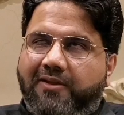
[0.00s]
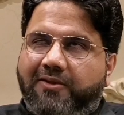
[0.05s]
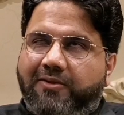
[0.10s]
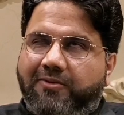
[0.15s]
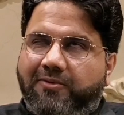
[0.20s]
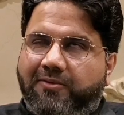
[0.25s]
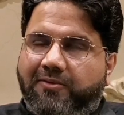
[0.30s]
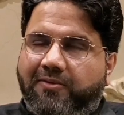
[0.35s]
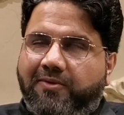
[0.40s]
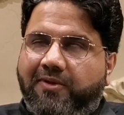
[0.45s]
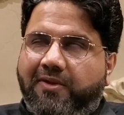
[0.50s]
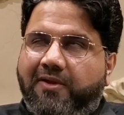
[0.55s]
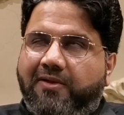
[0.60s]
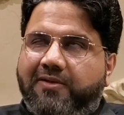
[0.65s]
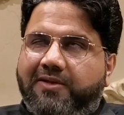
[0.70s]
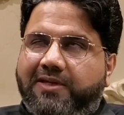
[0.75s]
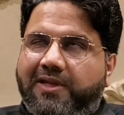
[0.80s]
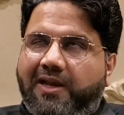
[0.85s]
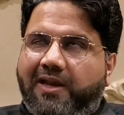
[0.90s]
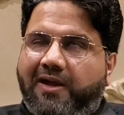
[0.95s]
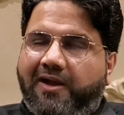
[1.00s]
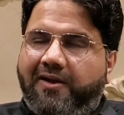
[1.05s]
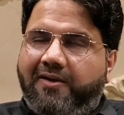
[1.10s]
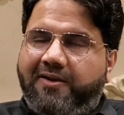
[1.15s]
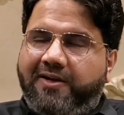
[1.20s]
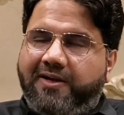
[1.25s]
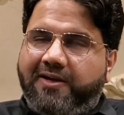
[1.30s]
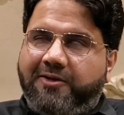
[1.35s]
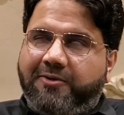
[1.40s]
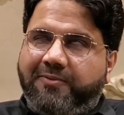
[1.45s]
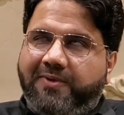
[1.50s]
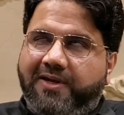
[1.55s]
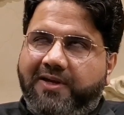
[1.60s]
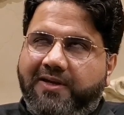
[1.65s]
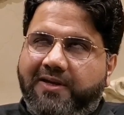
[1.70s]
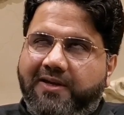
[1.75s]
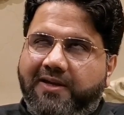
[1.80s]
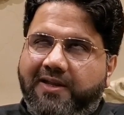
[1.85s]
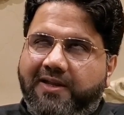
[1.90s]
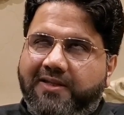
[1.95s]
you know, till
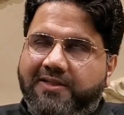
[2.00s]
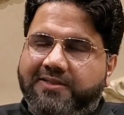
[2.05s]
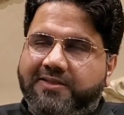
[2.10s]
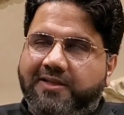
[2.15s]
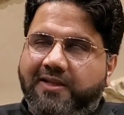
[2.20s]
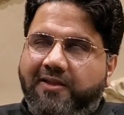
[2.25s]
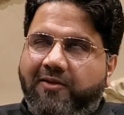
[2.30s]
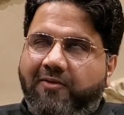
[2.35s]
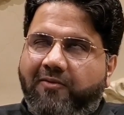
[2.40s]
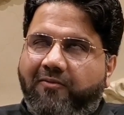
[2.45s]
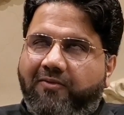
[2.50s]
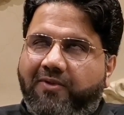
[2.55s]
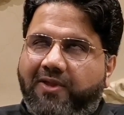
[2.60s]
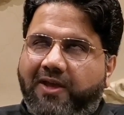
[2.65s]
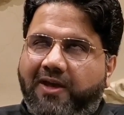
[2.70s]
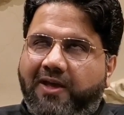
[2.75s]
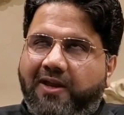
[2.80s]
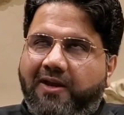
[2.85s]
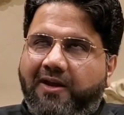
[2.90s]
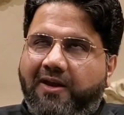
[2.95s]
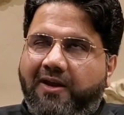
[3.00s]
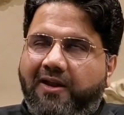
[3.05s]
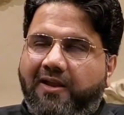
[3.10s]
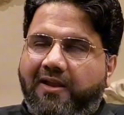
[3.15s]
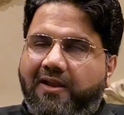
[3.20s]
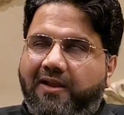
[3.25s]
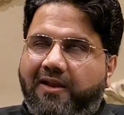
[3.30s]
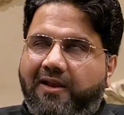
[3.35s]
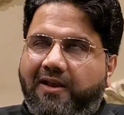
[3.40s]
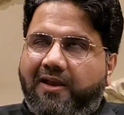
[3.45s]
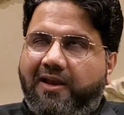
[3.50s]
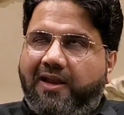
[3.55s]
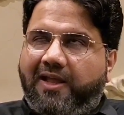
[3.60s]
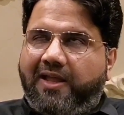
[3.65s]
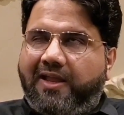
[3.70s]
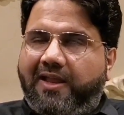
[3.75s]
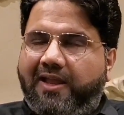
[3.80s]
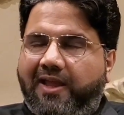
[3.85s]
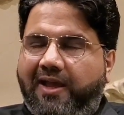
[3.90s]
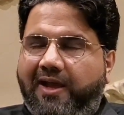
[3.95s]
120 days, we are
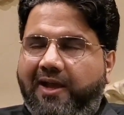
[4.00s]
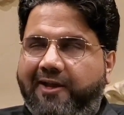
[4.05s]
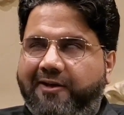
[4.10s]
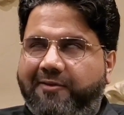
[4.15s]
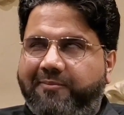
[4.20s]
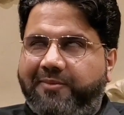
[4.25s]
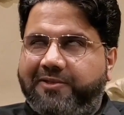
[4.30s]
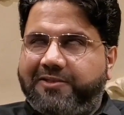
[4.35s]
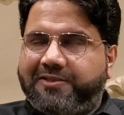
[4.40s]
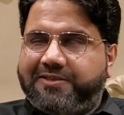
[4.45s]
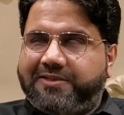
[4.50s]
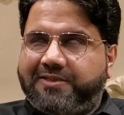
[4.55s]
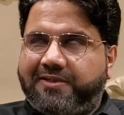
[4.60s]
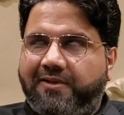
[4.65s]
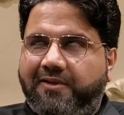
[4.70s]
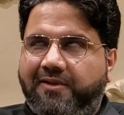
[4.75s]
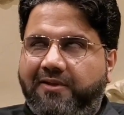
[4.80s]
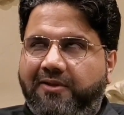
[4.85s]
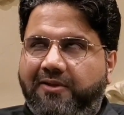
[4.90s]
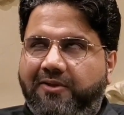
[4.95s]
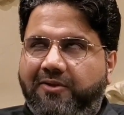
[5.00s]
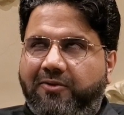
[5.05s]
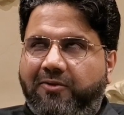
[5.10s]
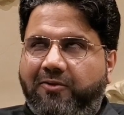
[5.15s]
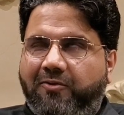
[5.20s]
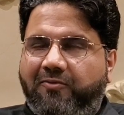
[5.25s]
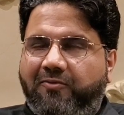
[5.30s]
like animals. You